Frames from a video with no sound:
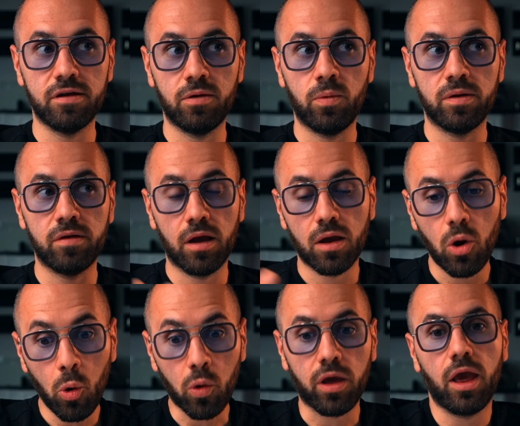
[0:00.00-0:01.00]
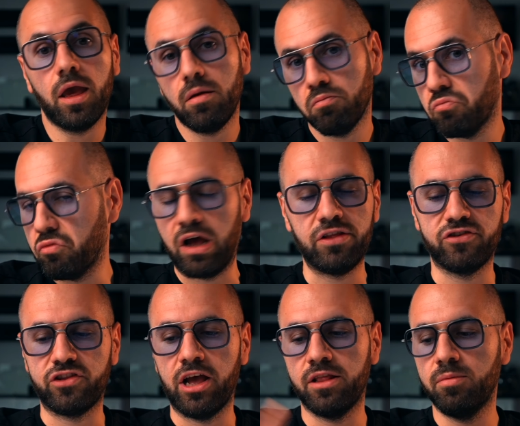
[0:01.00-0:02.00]
And I was like, okay,
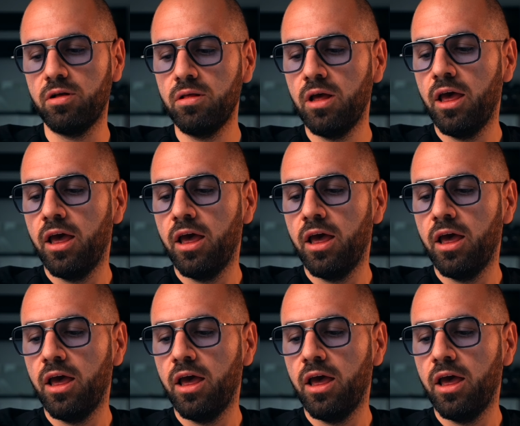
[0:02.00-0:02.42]
understandable.